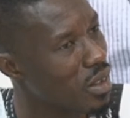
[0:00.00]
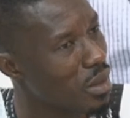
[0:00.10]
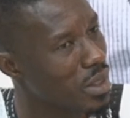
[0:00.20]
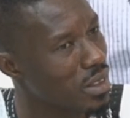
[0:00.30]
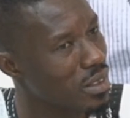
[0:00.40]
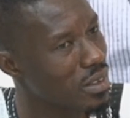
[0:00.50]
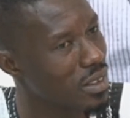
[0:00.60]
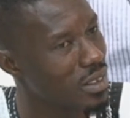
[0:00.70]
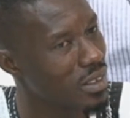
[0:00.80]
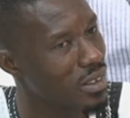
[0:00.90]
Kwame,
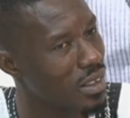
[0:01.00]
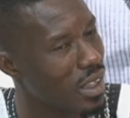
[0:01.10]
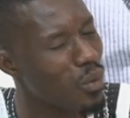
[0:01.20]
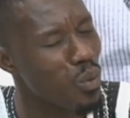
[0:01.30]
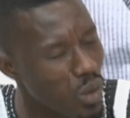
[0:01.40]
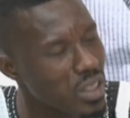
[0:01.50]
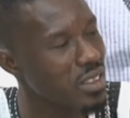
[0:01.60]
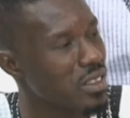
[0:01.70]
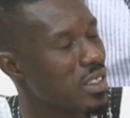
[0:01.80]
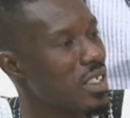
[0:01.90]
I was
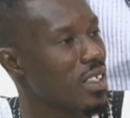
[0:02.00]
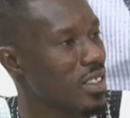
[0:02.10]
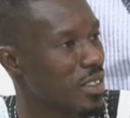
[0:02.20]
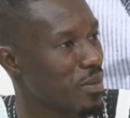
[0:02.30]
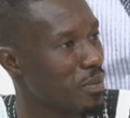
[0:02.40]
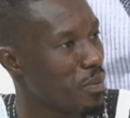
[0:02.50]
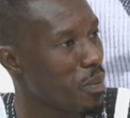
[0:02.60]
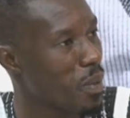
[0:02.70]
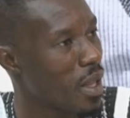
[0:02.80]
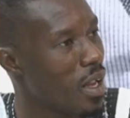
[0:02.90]
in tears.
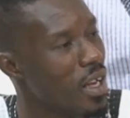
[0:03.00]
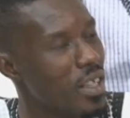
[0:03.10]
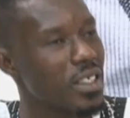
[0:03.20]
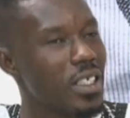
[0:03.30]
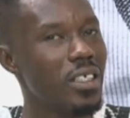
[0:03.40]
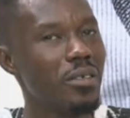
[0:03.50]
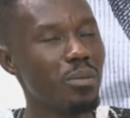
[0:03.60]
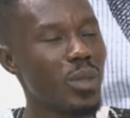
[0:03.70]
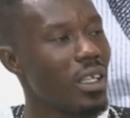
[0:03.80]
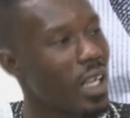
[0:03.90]
You see,
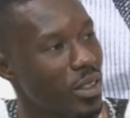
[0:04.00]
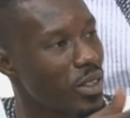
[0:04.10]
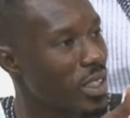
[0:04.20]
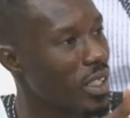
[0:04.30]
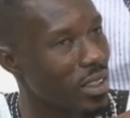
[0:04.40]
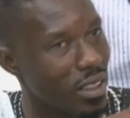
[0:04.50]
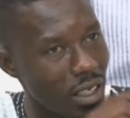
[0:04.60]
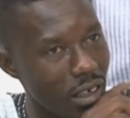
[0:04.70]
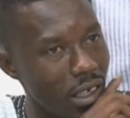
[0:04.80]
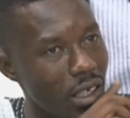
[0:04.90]
like you said,
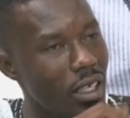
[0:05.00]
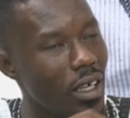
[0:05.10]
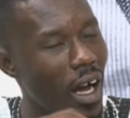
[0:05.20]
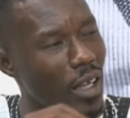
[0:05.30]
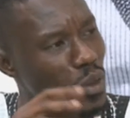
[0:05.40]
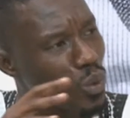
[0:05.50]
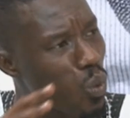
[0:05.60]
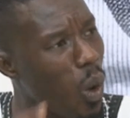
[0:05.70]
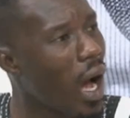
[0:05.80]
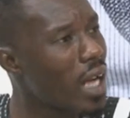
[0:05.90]
as to
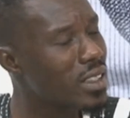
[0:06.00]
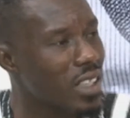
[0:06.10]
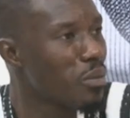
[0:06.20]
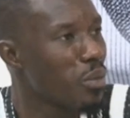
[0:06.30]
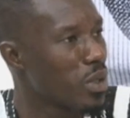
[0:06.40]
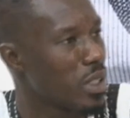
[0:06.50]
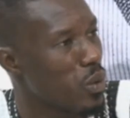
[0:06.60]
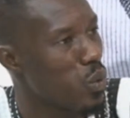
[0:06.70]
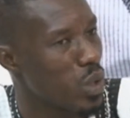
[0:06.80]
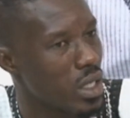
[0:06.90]
why somebody
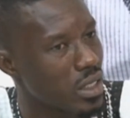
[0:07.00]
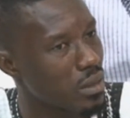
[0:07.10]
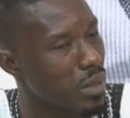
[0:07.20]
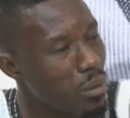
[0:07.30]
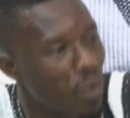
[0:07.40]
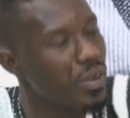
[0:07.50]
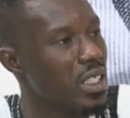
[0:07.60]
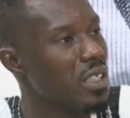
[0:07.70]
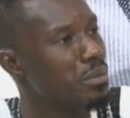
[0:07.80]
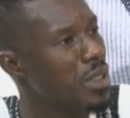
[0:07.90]
who is a member of
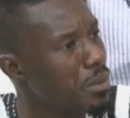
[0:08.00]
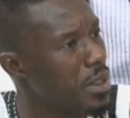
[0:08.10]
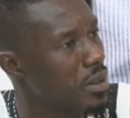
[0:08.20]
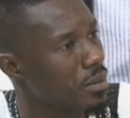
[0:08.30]
the NPP